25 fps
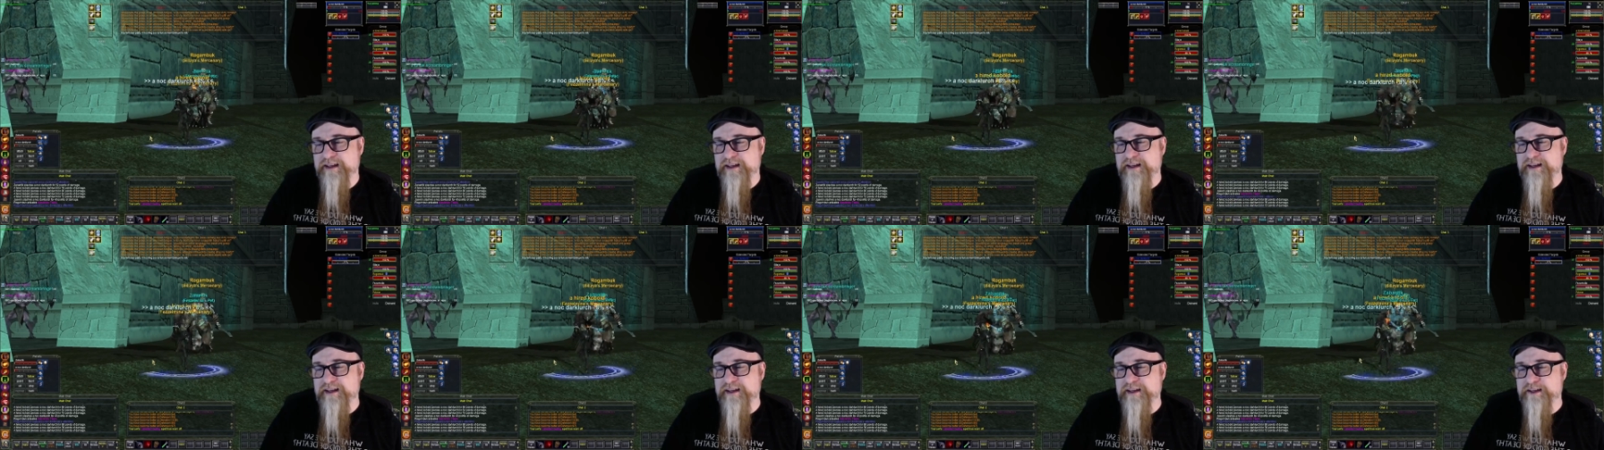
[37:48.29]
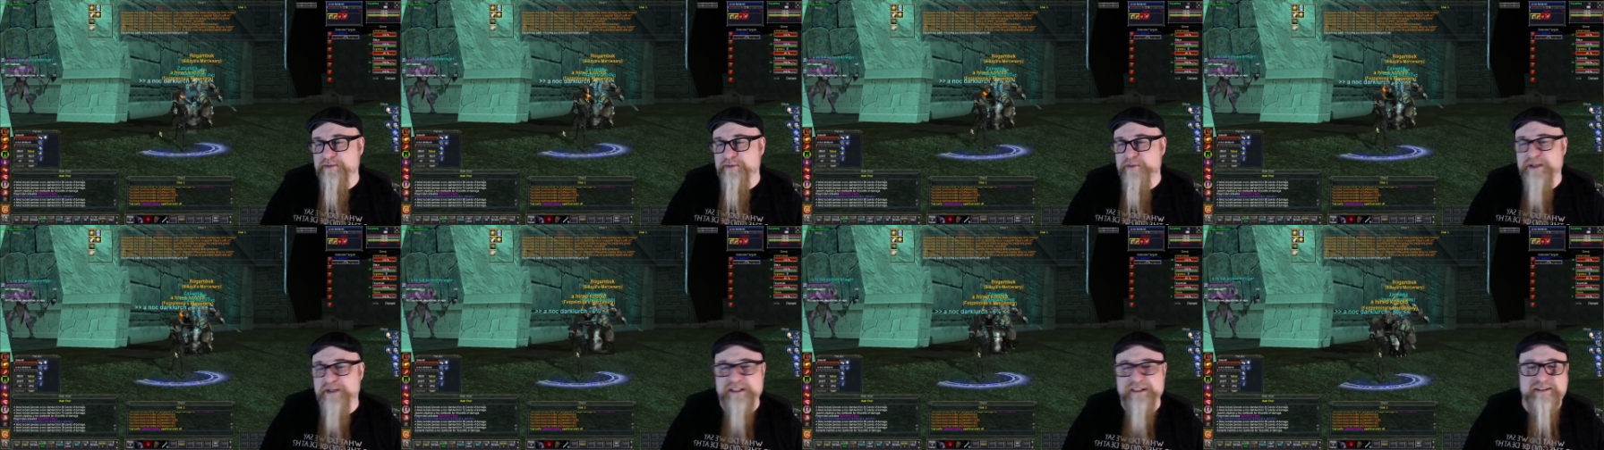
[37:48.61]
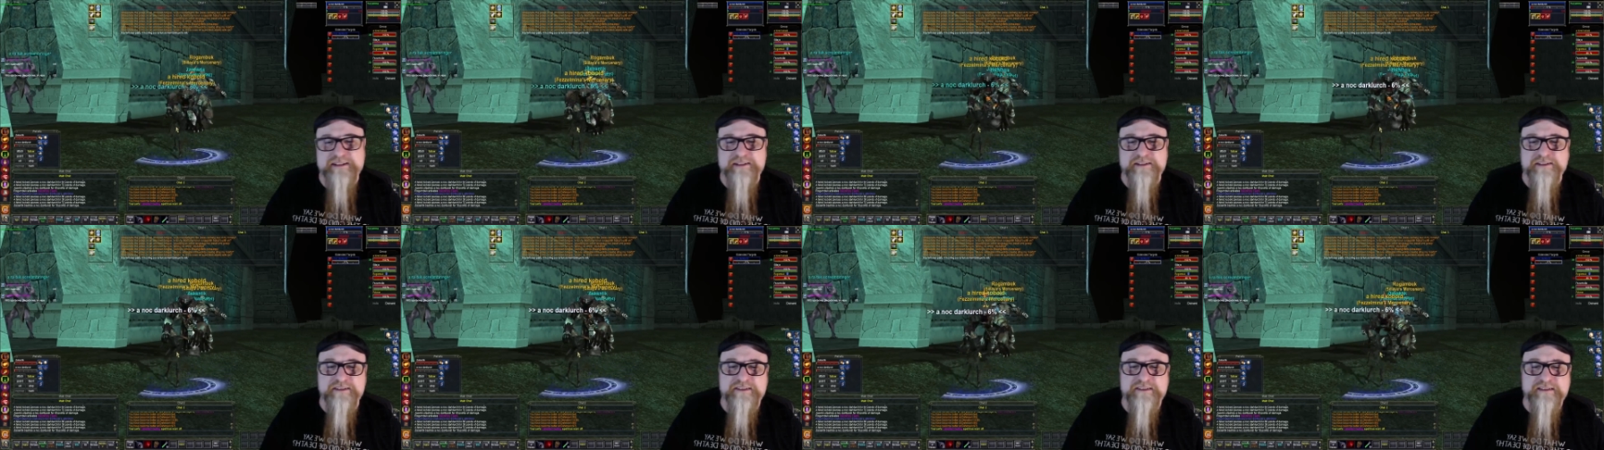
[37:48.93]
Uh, one of
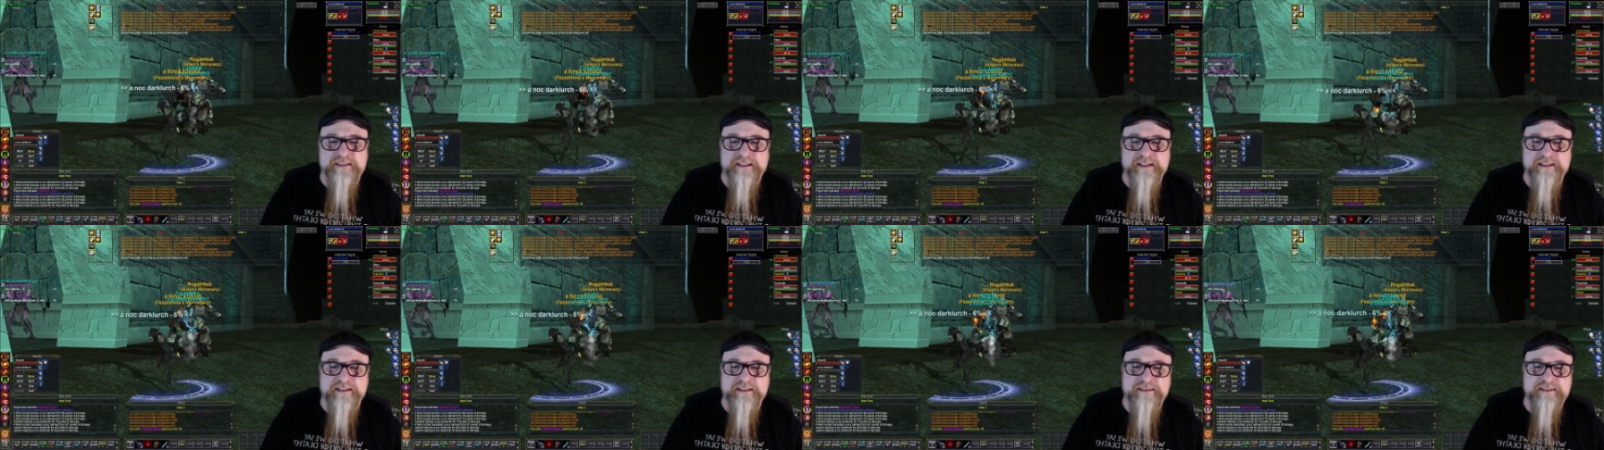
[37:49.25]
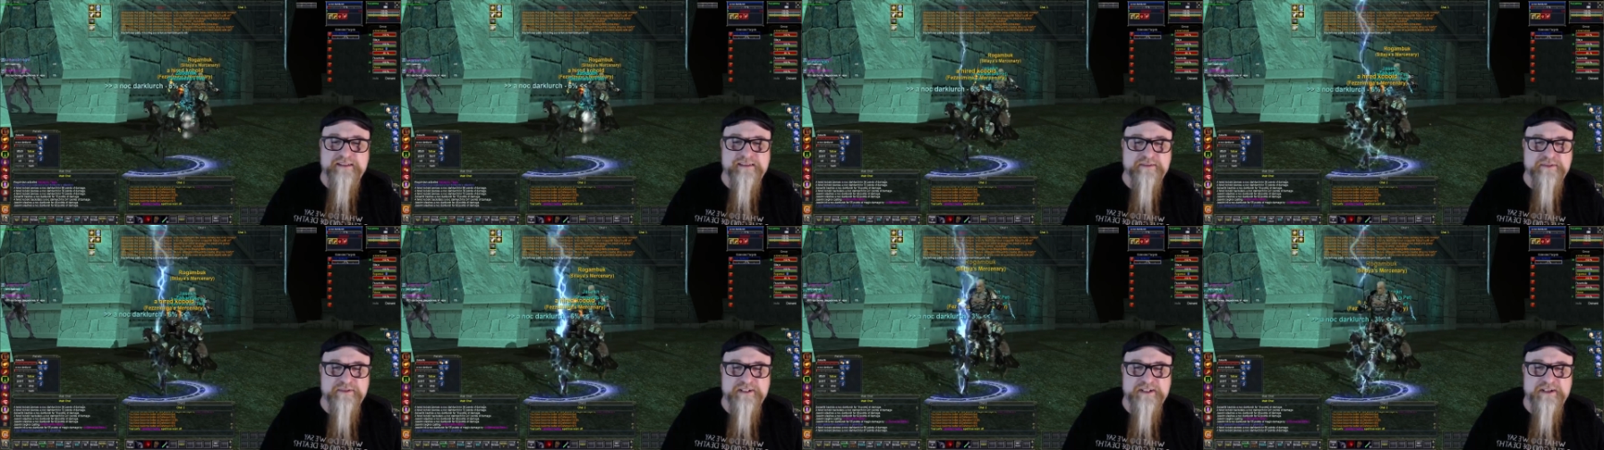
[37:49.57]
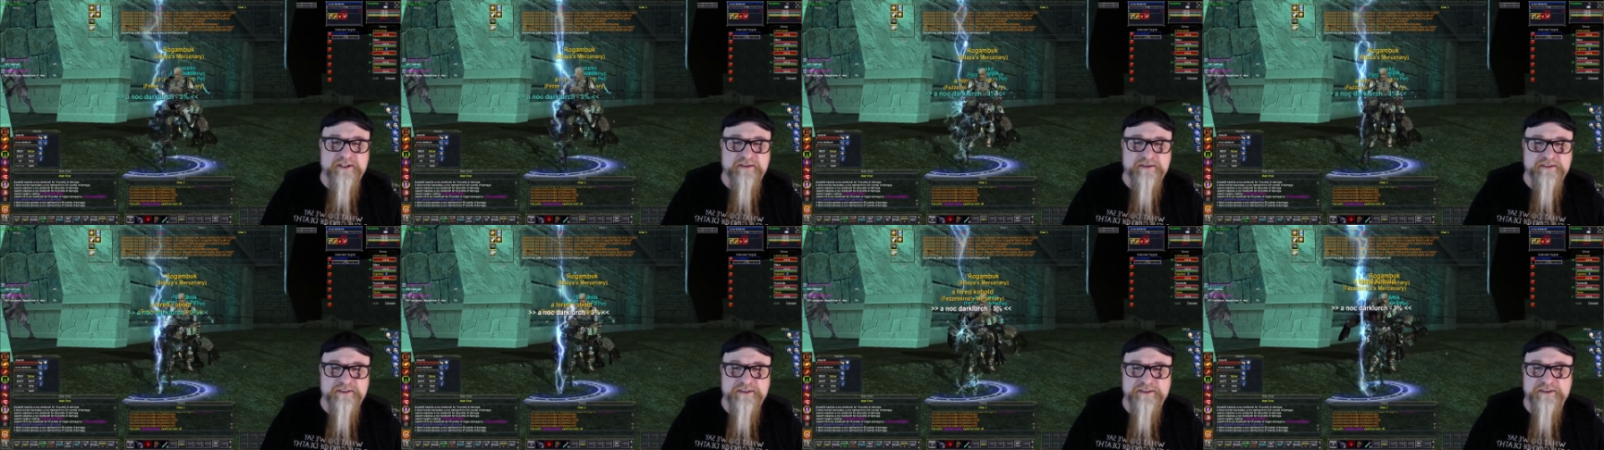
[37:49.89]
those skills that we
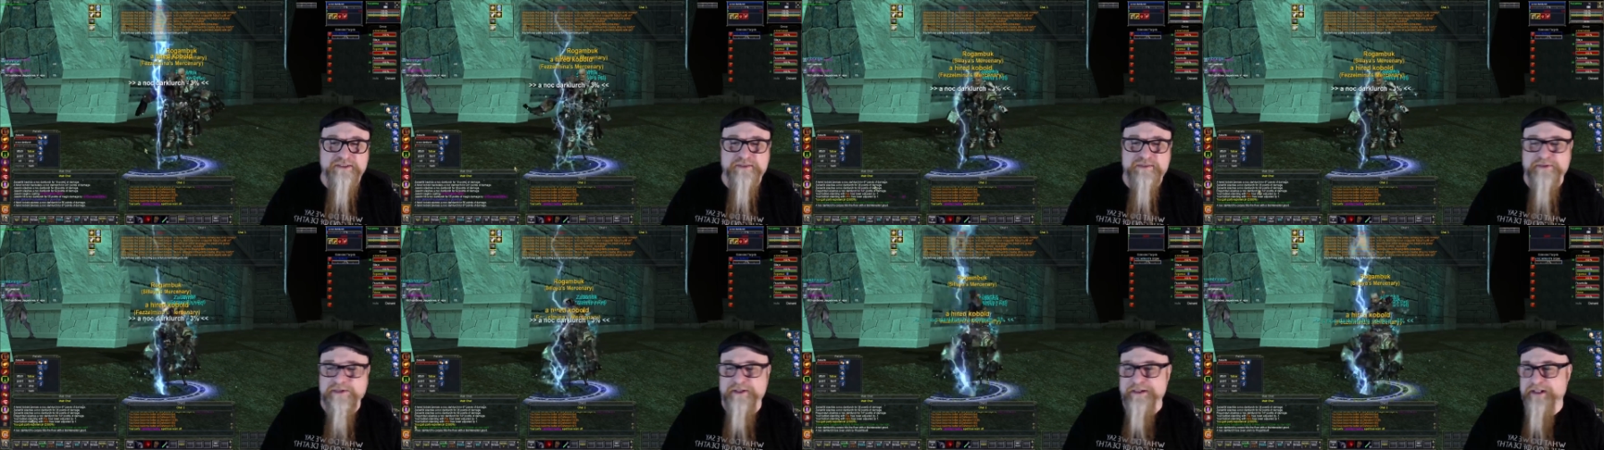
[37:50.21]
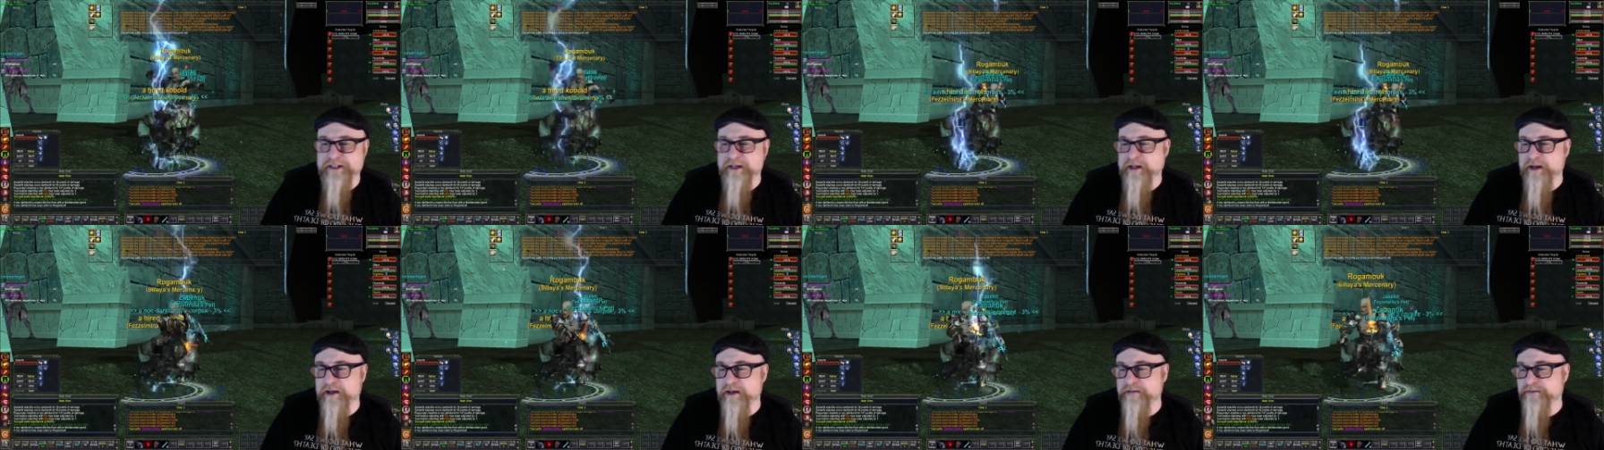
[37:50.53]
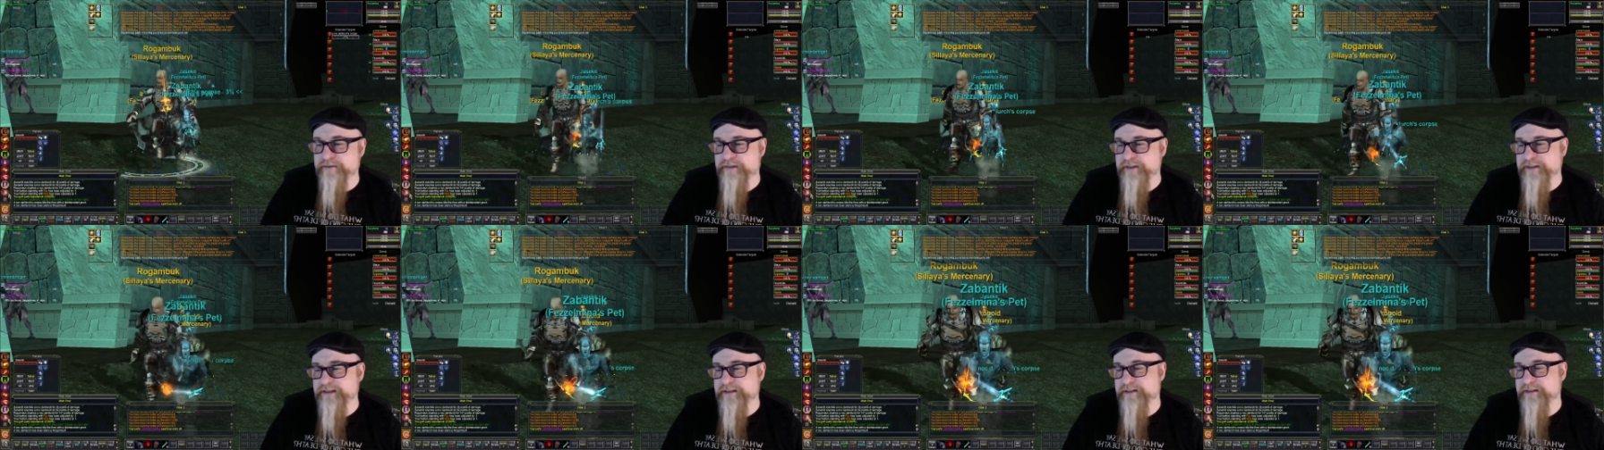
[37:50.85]
don't use very
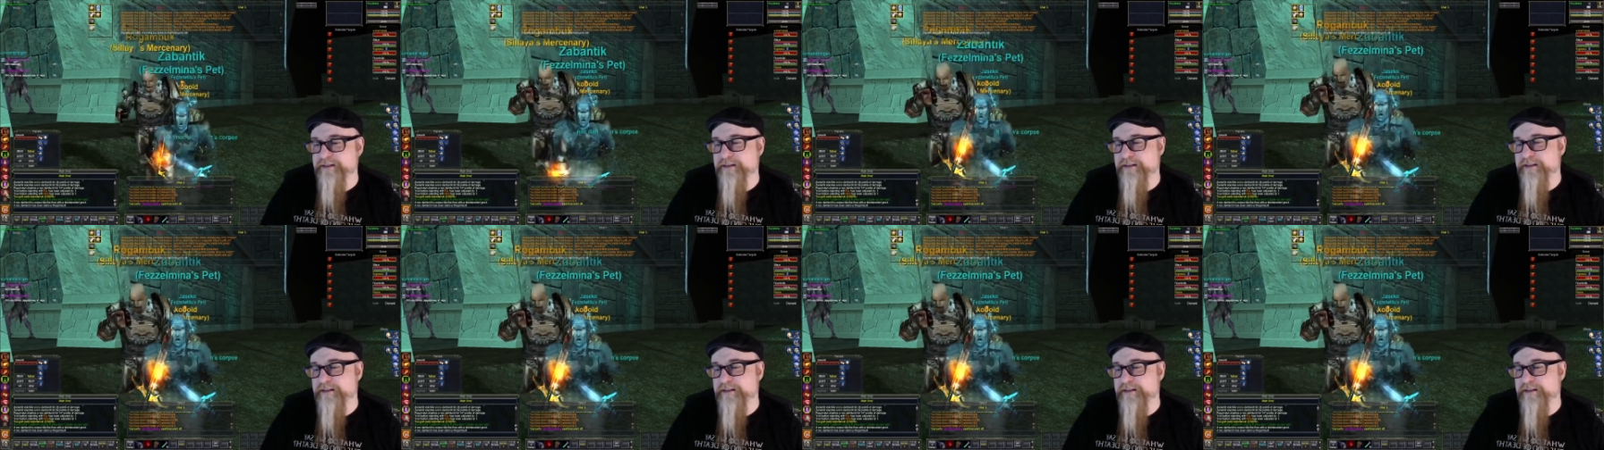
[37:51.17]
often